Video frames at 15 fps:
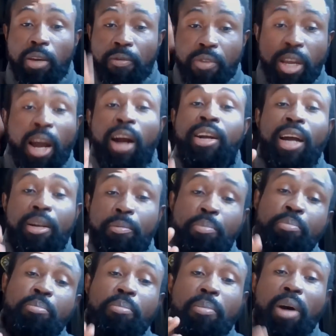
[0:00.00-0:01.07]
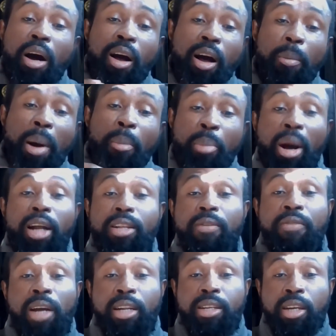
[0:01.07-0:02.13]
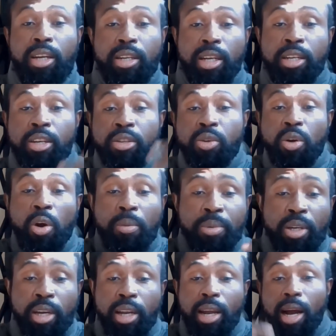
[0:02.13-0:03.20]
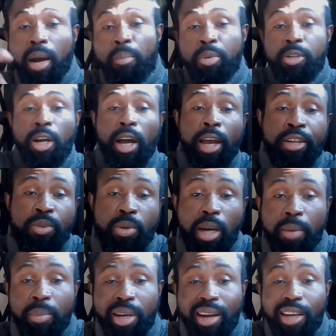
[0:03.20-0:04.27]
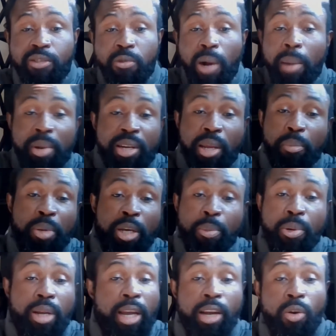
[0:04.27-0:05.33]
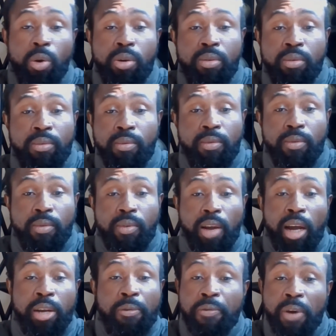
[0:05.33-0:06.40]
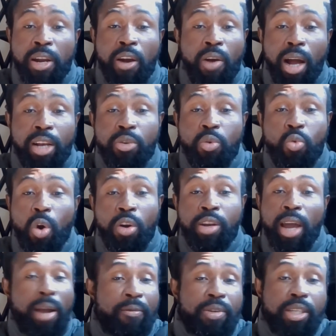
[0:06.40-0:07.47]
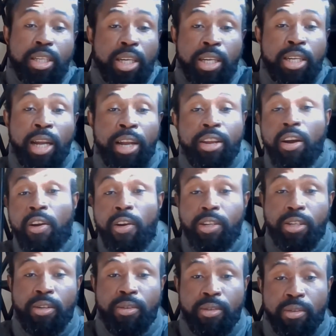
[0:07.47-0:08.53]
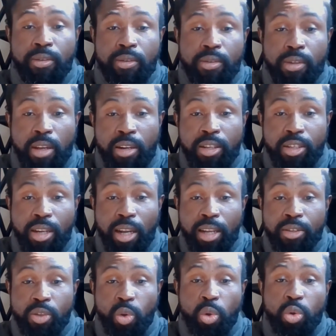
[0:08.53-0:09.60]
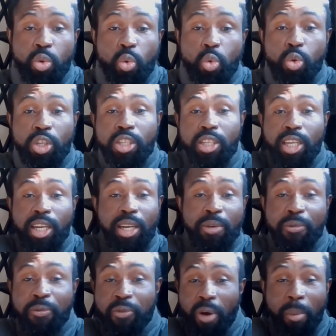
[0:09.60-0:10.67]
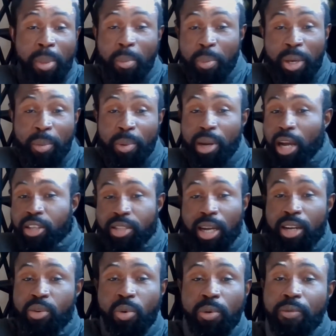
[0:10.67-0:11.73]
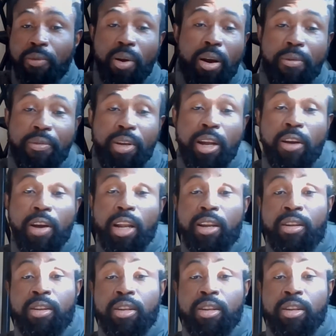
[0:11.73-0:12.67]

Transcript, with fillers: if they are not um, a part of that, they need to come together and put an end to that because robbing the people ain't good. And the federal, you run everything in the earth. You understand? So you stealing from the people, that's not good for our federal.